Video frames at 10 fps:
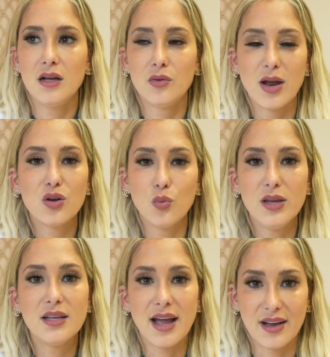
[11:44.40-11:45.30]
around a
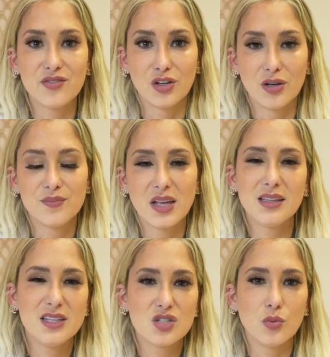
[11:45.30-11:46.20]
week after, at
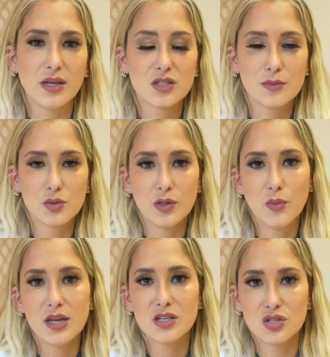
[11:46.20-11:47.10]
least a week, so between a
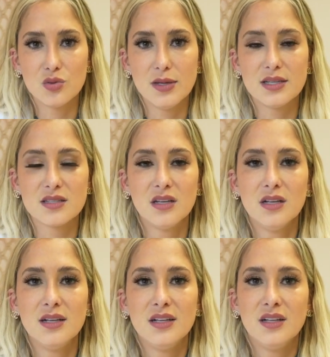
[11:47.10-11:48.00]
week and 2 weeks.
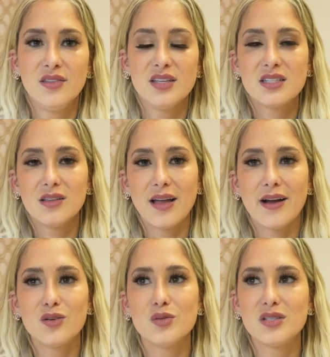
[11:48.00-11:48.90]
This
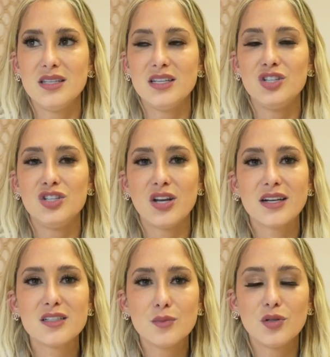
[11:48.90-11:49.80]
allows the
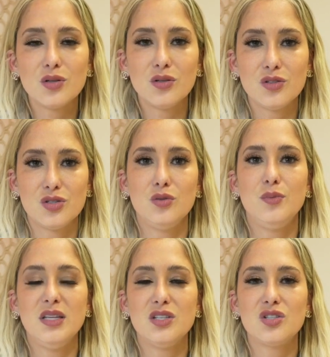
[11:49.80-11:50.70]
injectable to
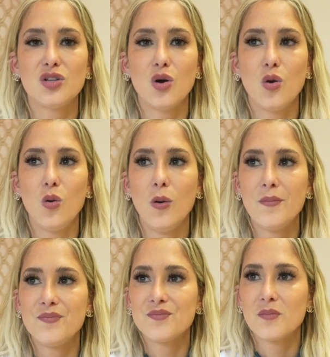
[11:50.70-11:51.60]
be so
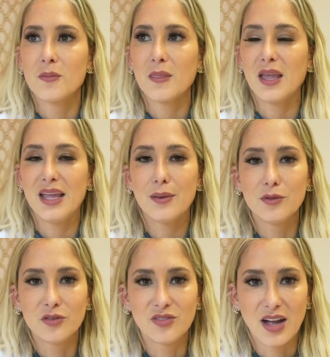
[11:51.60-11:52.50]

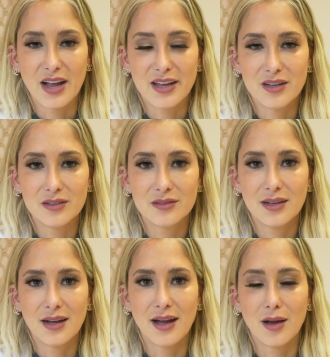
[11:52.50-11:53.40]
amplified
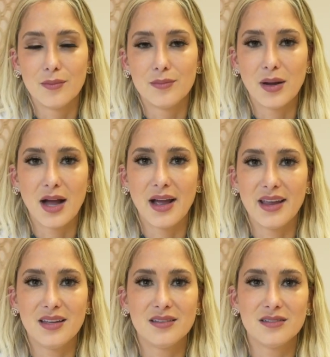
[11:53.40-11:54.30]

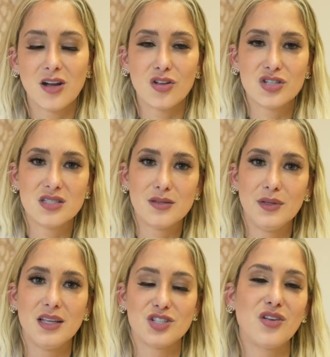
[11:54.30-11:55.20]
by collagen
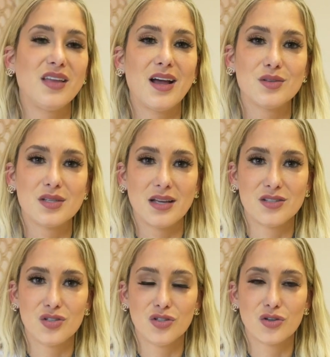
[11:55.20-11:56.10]
stimulation on the
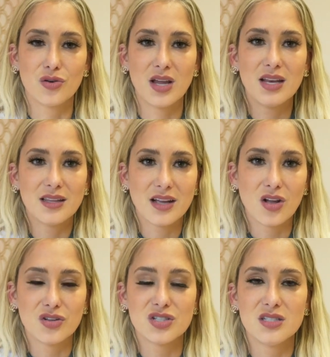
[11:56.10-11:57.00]
outside. So you're creating that
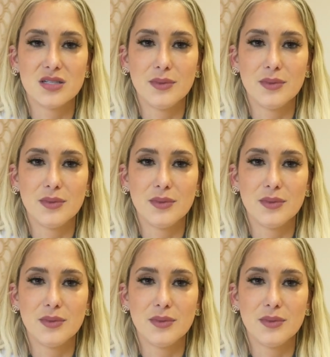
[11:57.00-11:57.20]
collagen